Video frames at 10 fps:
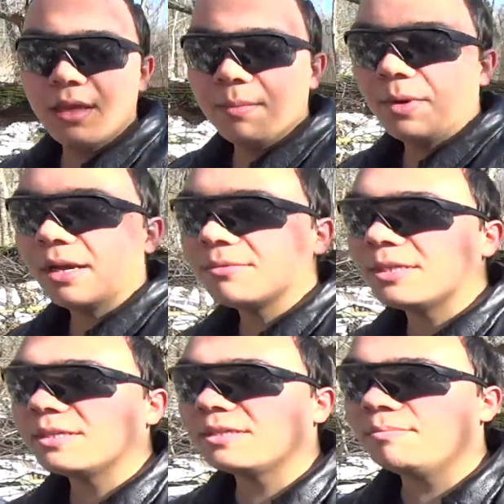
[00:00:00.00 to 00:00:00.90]
Perhaps
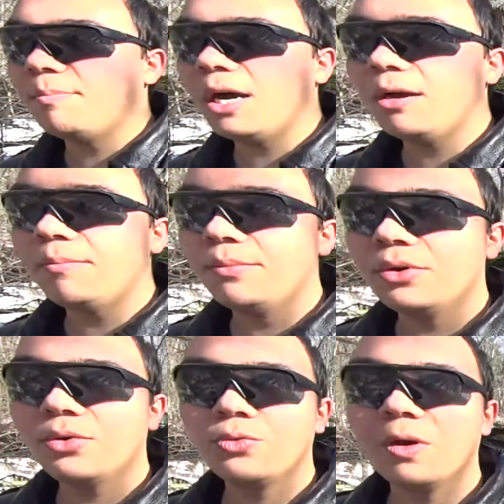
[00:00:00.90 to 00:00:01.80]
this is Bomb
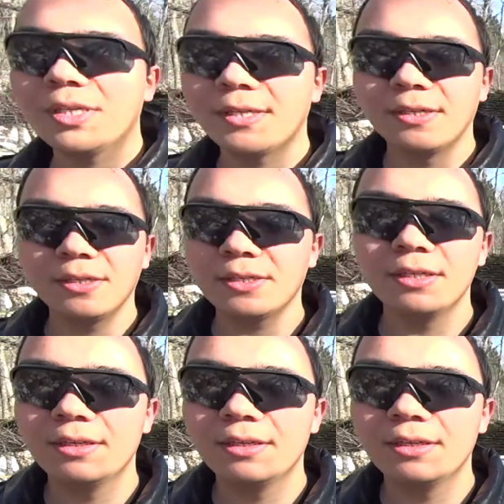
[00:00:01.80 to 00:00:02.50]
Ross's